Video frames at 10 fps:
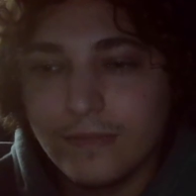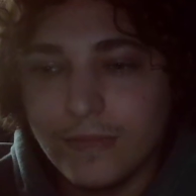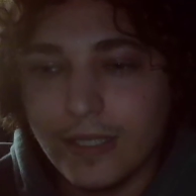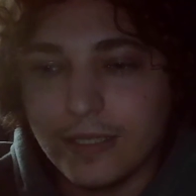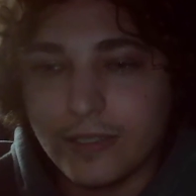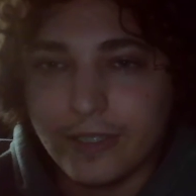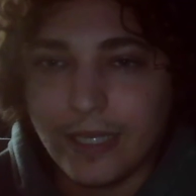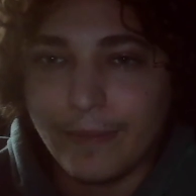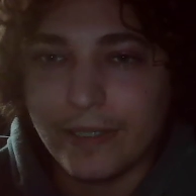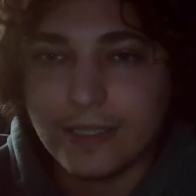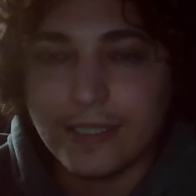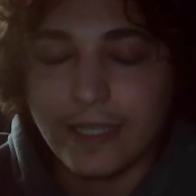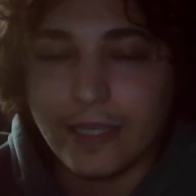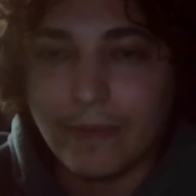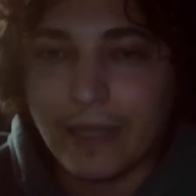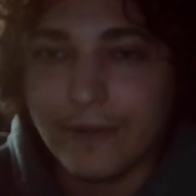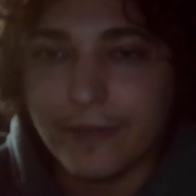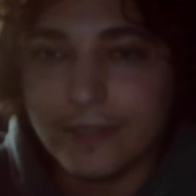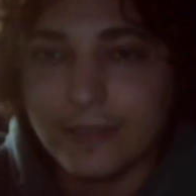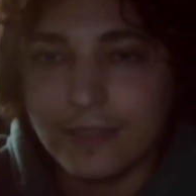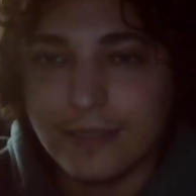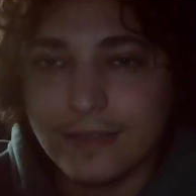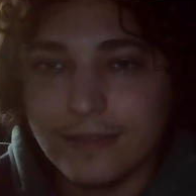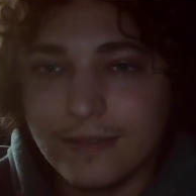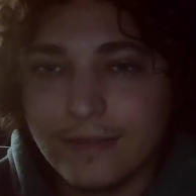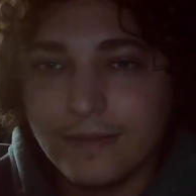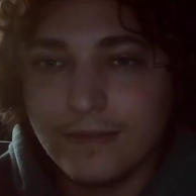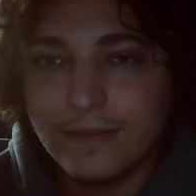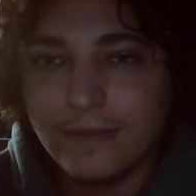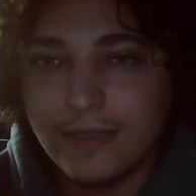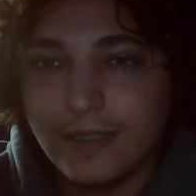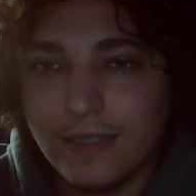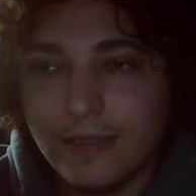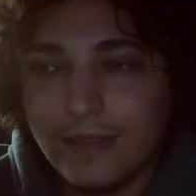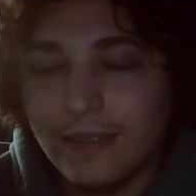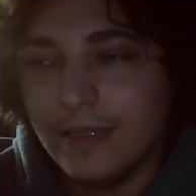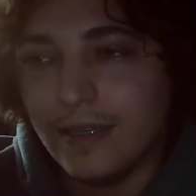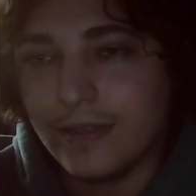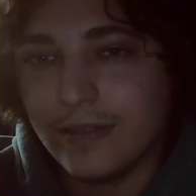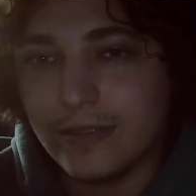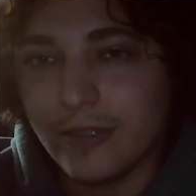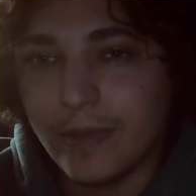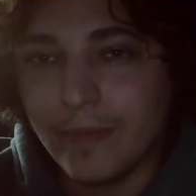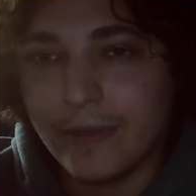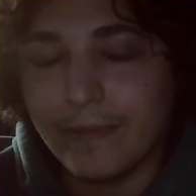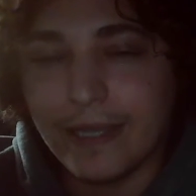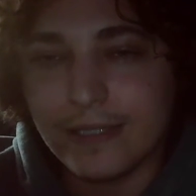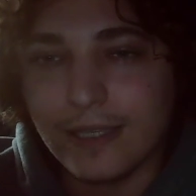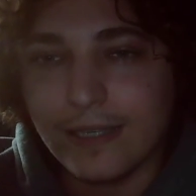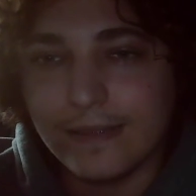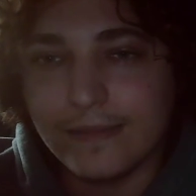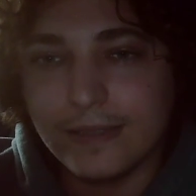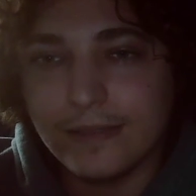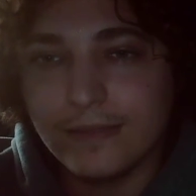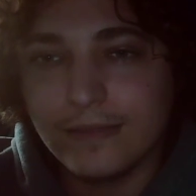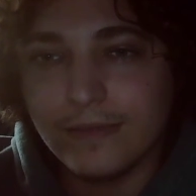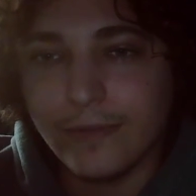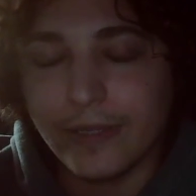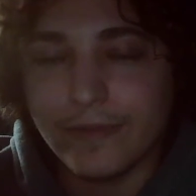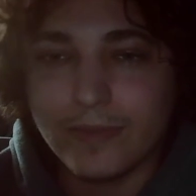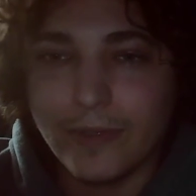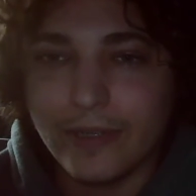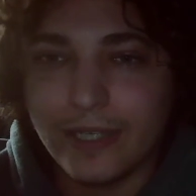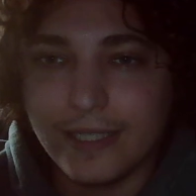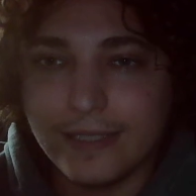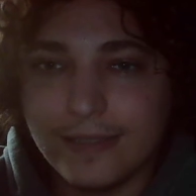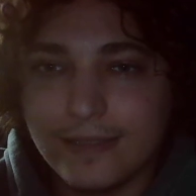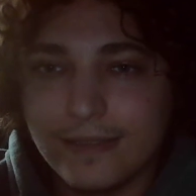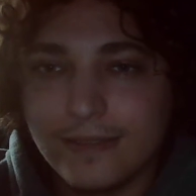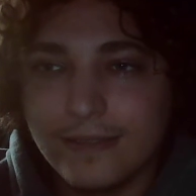They can start tapping into psychic powers and, I don't know, start remembering past lives, working with spirit guides.